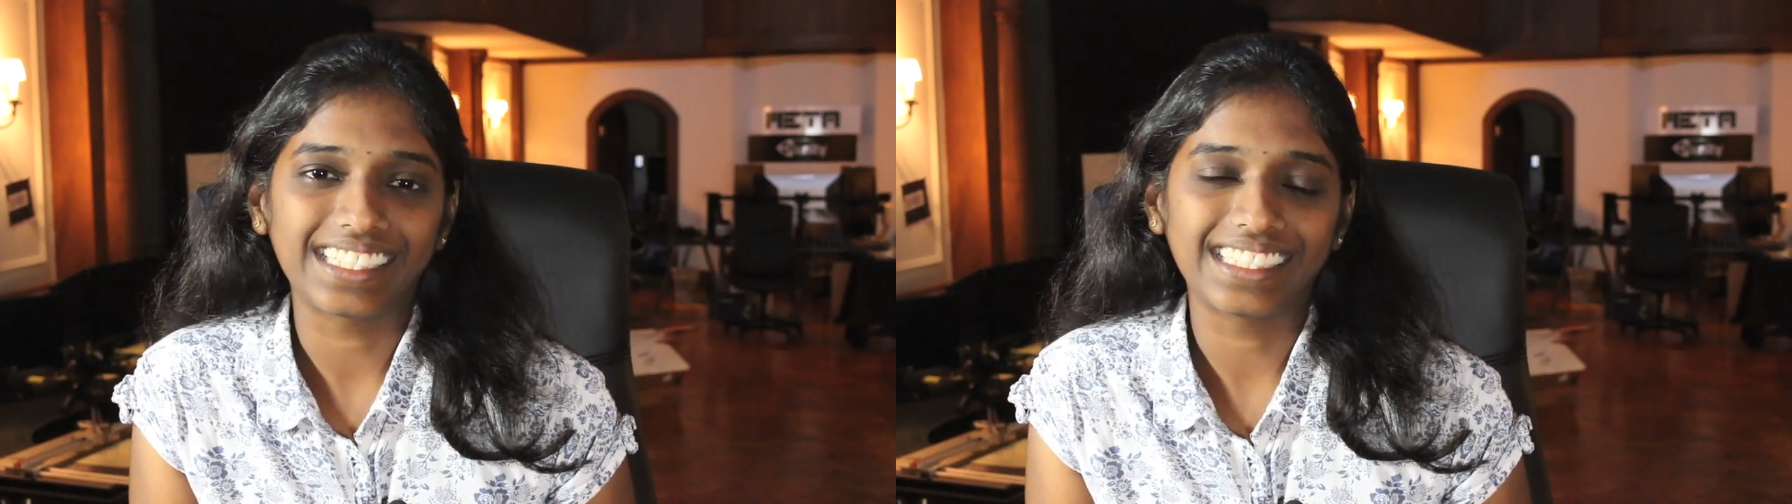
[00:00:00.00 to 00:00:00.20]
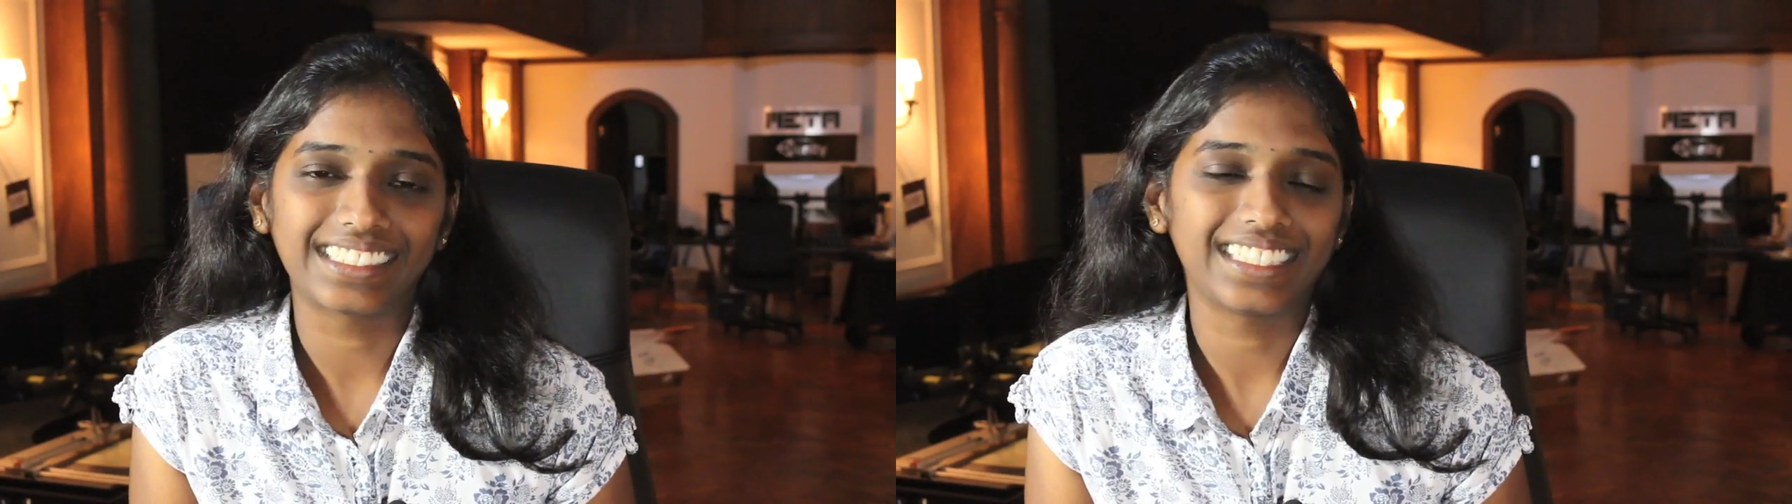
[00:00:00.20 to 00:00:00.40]

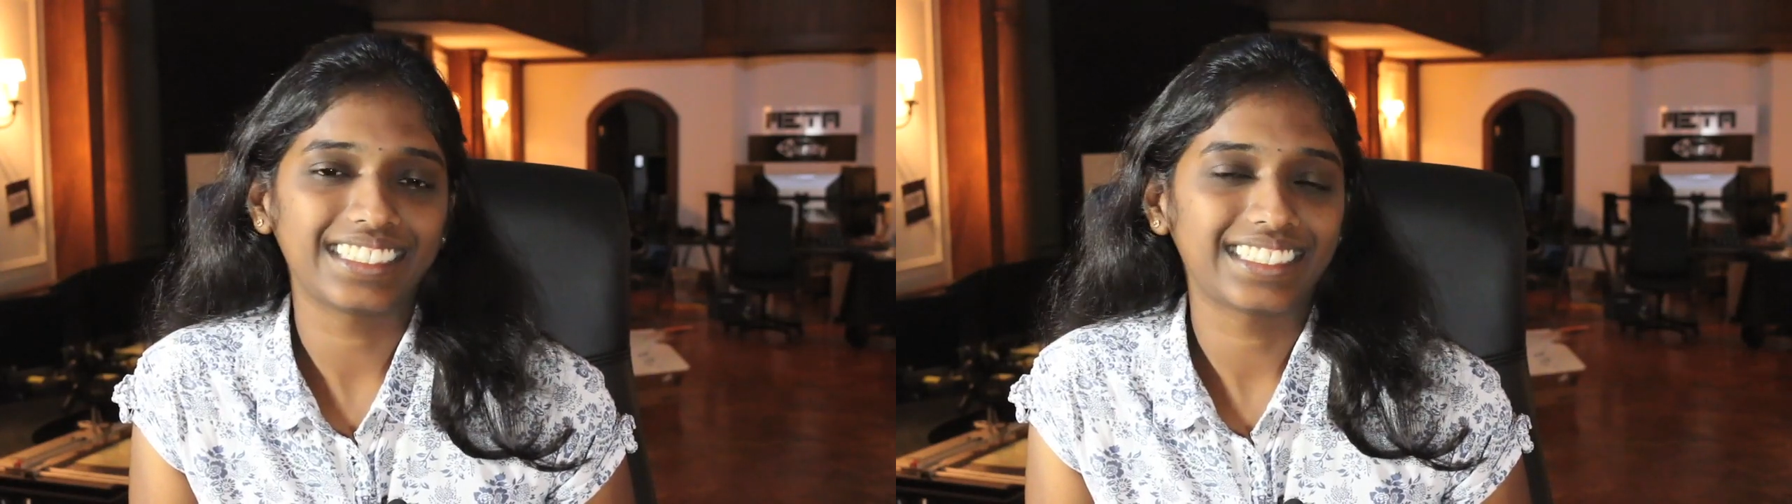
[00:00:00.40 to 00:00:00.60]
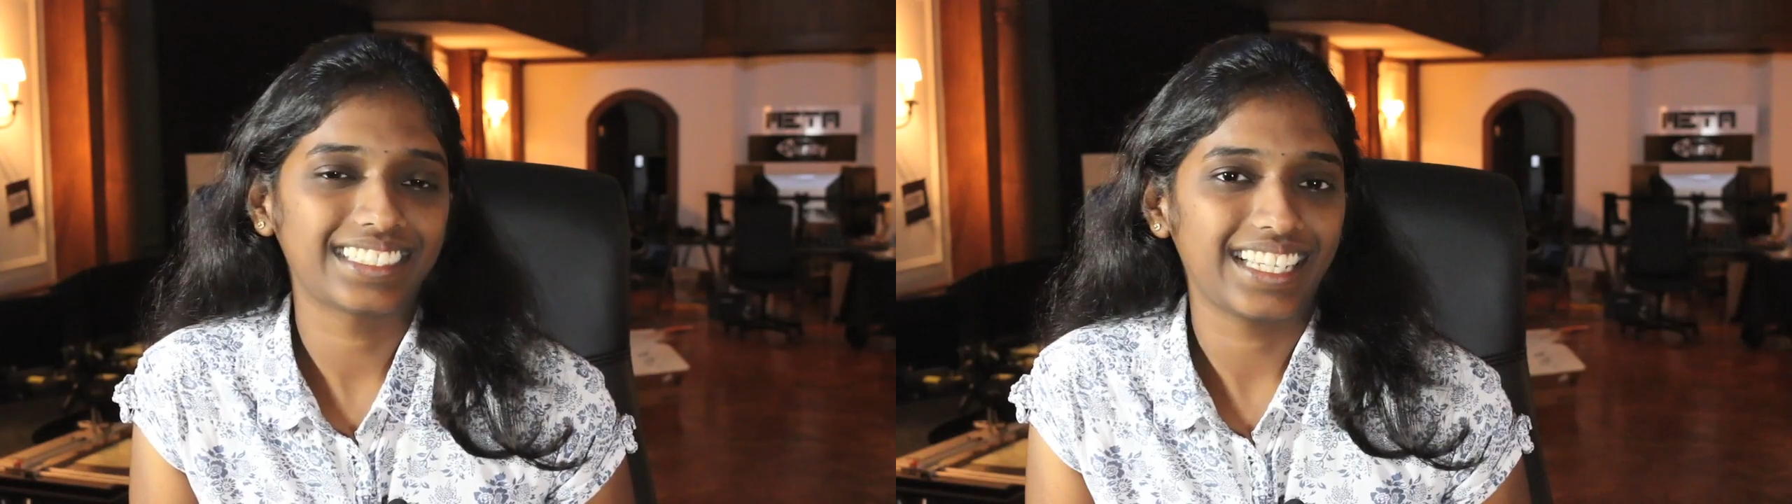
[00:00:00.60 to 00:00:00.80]
is
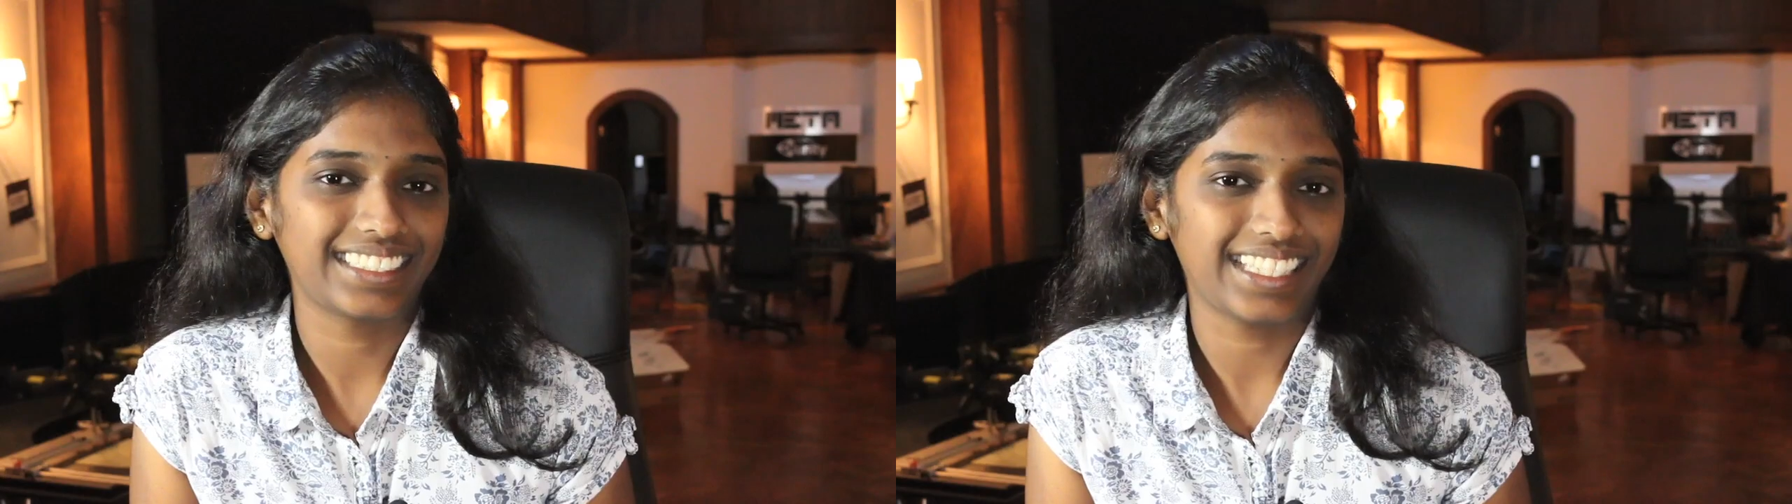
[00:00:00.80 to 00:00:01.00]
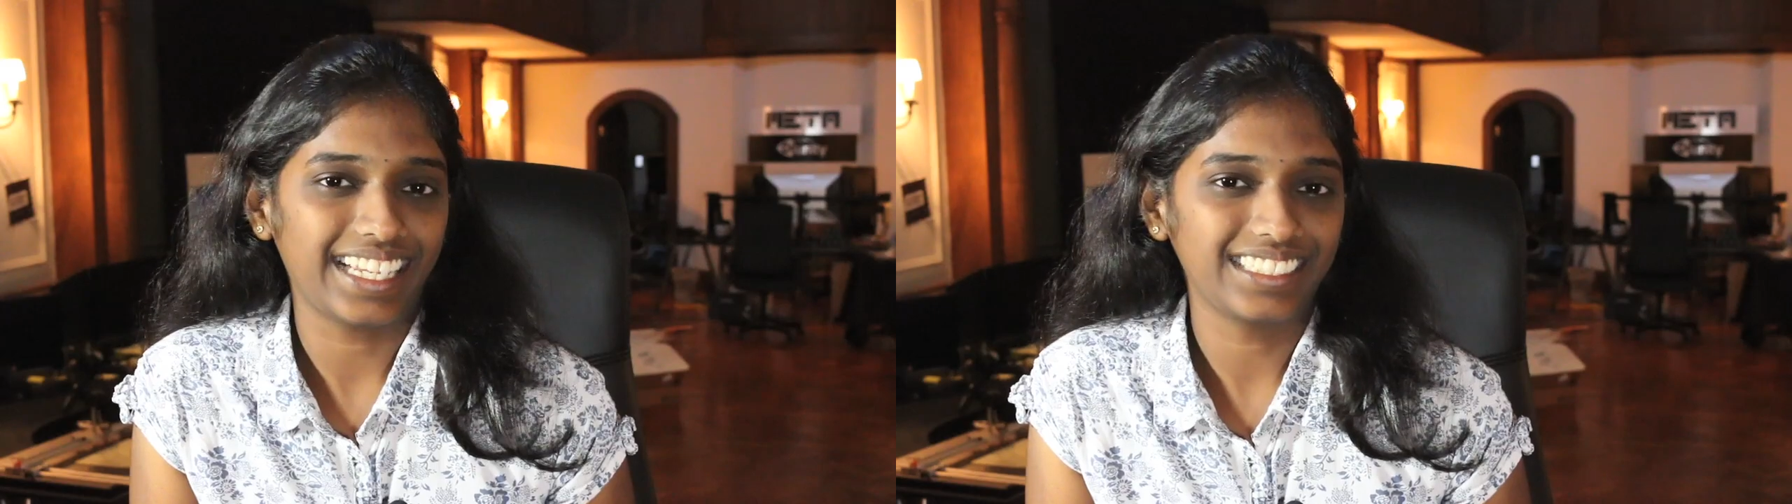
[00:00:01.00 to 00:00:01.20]
this a
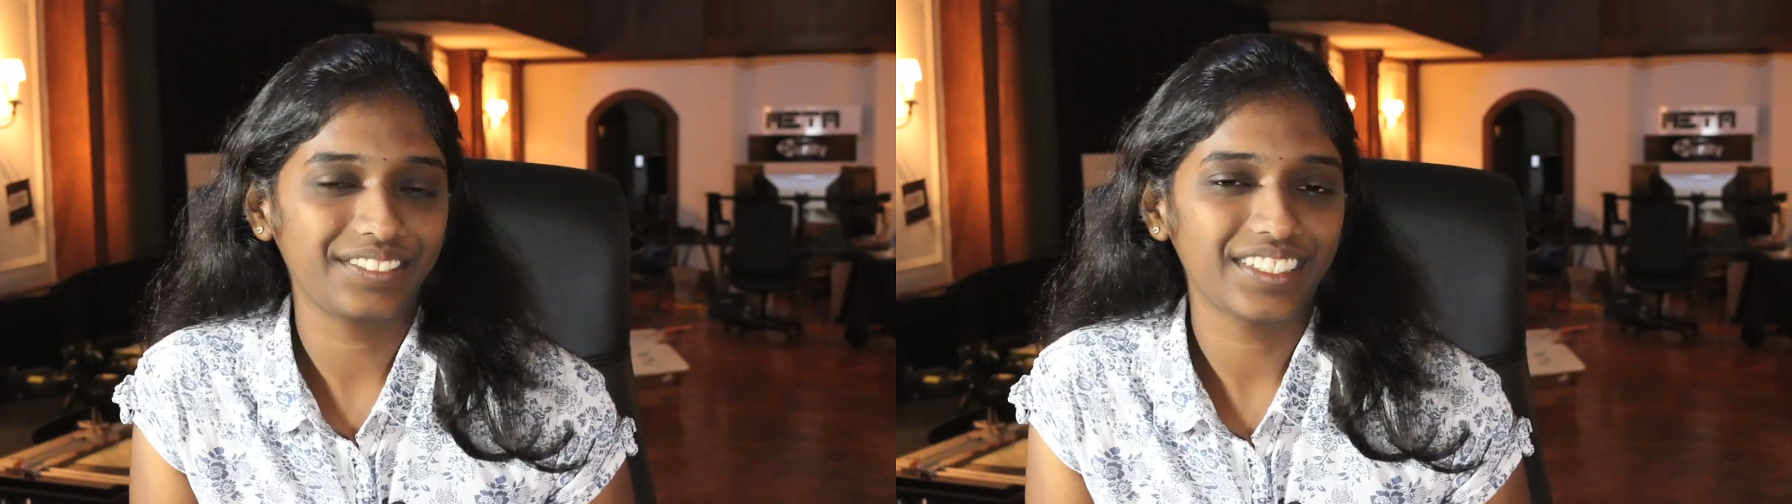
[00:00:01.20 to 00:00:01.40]
science